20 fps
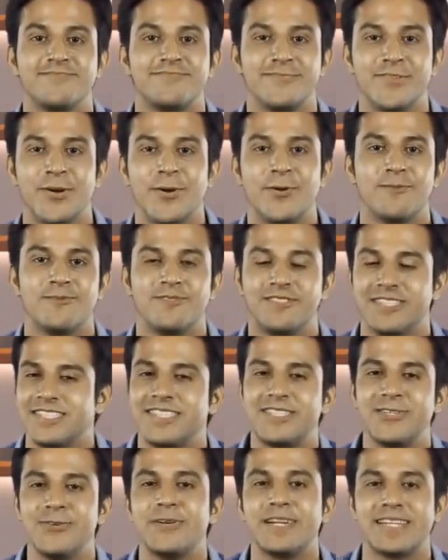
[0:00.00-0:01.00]
No,
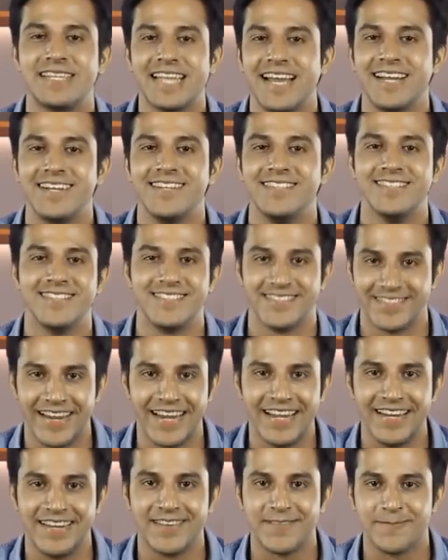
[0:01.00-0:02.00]
just two rectangles,
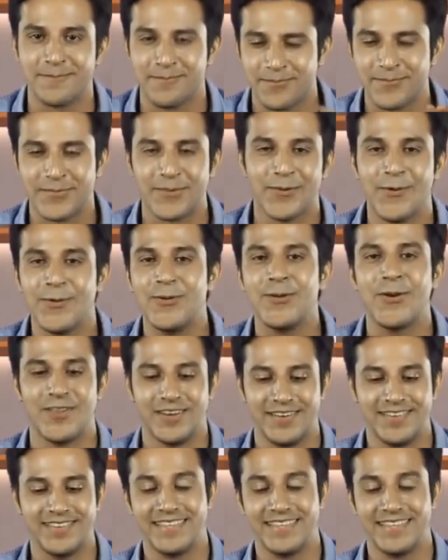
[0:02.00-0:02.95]
right? Hold on,